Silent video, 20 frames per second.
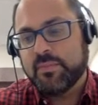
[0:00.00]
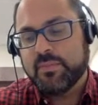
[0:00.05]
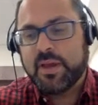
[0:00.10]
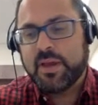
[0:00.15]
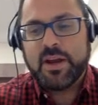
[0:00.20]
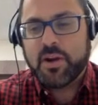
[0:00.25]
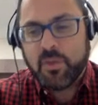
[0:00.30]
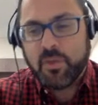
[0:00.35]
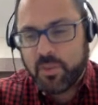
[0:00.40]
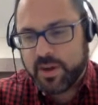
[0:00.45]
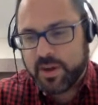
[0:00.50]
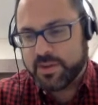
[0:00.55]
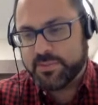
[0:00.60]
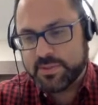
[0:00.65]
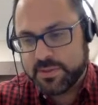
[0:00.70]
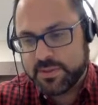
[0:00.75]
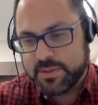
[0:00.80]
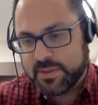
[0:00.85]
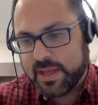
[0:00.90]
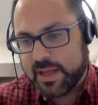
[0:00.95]
I don't know why you
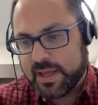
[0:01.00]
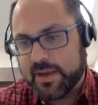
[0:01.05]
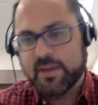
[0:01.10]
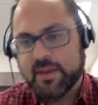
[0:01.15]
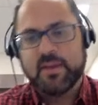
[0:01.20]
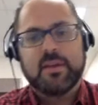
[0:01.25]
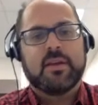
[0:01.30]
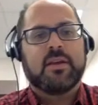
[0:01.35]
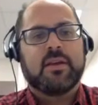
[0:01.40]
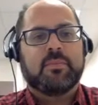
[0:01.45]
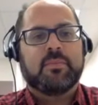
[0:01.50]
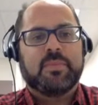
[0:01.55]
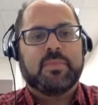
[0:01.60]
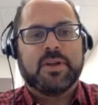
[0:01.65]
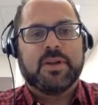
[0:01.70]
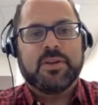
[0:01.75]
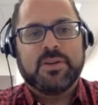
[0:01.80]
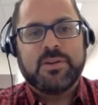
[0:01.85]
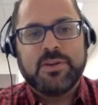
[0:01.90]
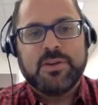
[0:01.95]
would do that,
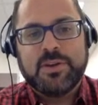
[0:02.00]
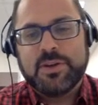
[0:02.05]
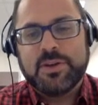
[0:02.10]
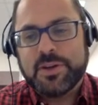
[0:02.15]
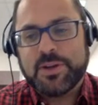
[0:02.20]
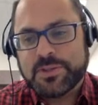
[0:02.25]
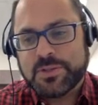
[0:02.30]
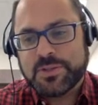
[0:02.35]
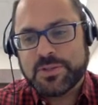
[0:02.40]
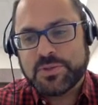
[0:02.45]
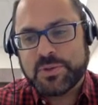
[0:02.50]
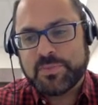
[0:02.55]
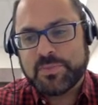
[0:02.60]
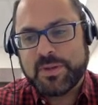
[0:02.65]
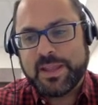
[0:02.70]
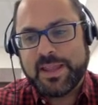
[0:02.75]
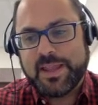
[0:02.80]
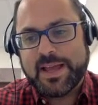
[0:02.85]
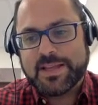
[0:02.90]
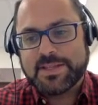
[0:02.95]
but you could also sort
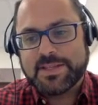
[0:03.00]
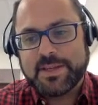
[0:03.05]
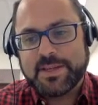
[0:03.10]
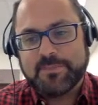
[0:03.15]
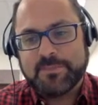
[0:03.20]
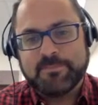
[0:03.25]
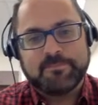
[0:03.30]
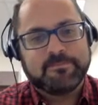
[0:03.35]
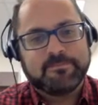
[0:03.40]
by last name.